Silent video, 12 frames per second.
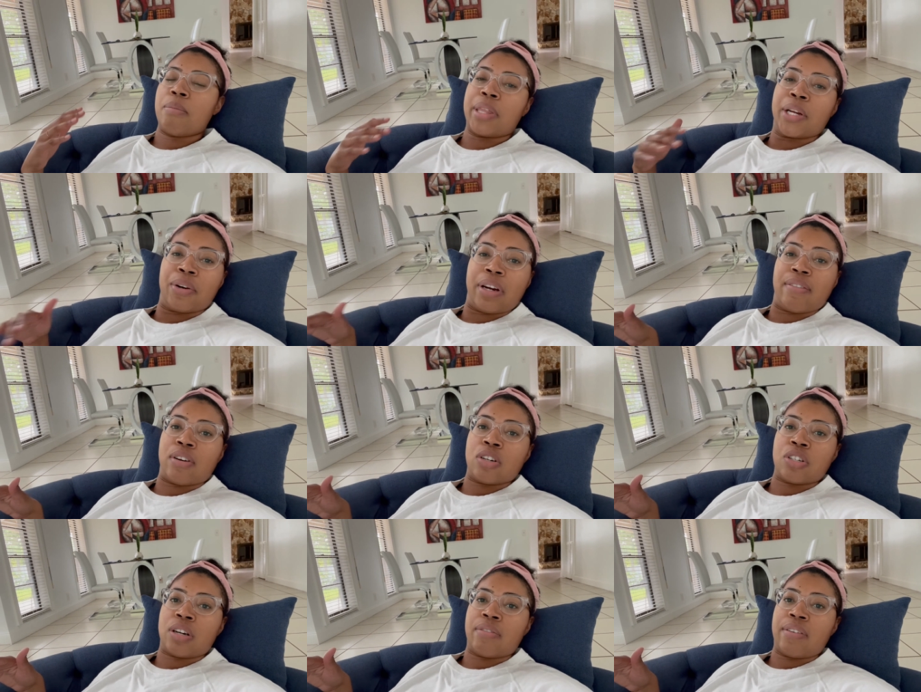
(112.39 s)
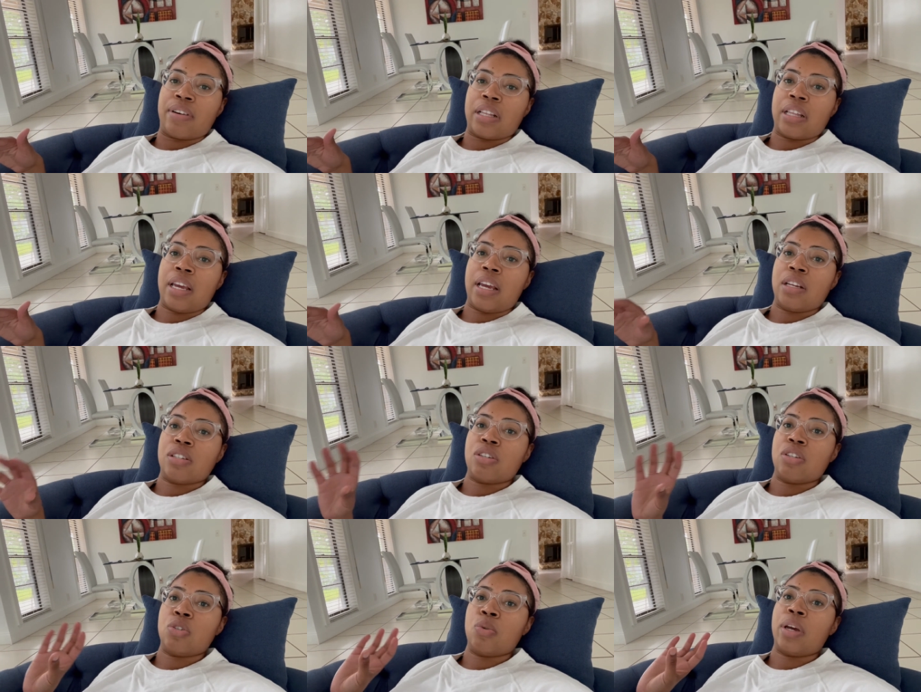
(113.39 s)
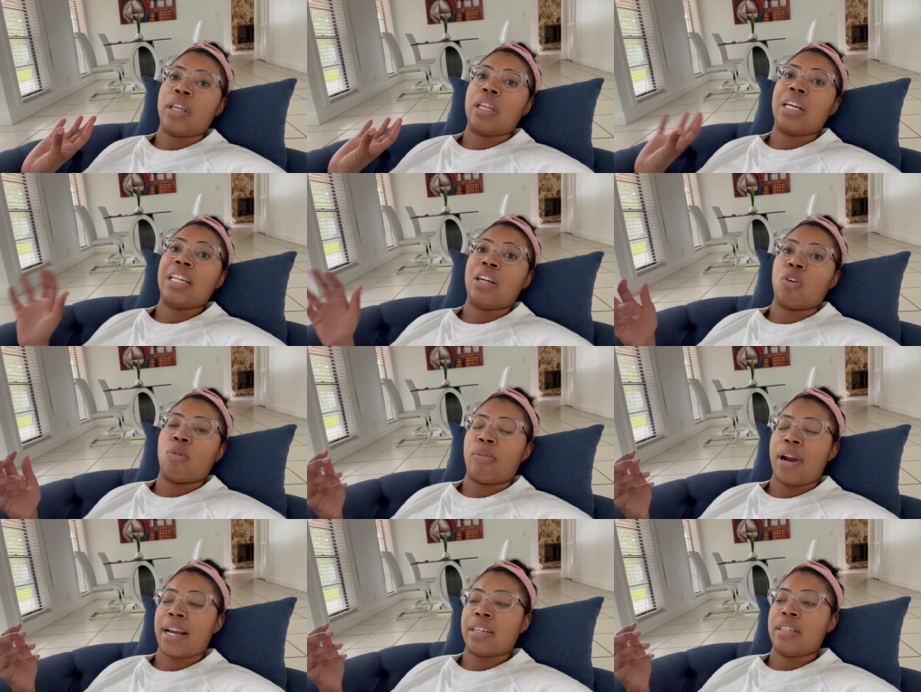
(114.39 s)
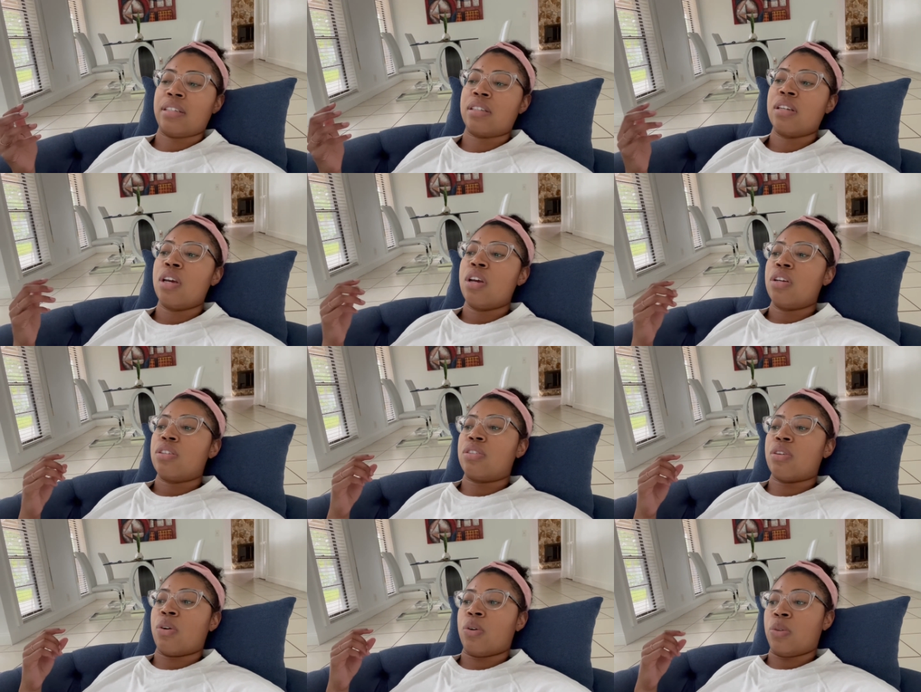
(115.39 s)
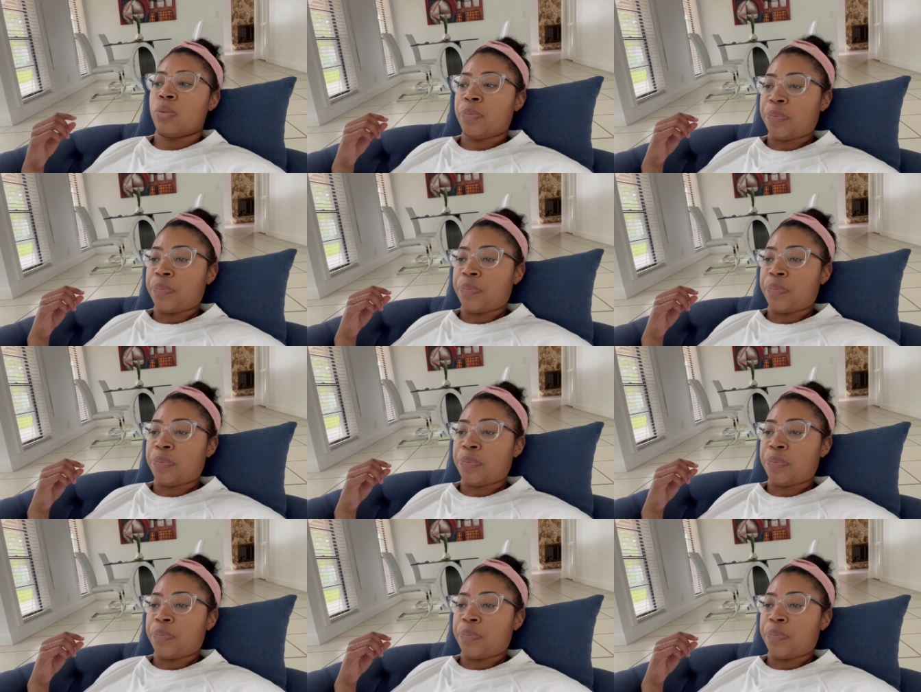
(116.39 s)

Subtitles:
theory version of everything to doing the clinical practice. So